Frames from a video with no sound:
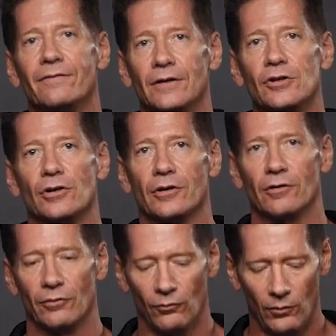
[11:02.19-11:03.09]
feature that
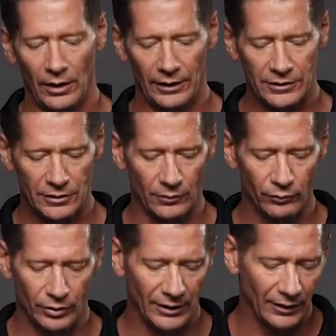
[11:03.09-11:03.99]
we wanted to
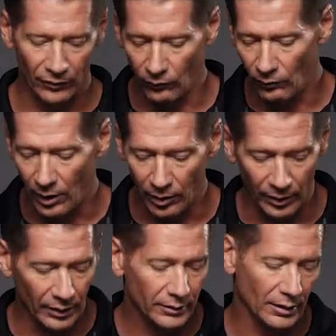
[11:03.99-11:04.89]
put into the
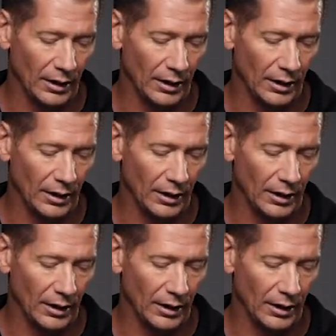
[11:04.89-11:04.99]
wallet,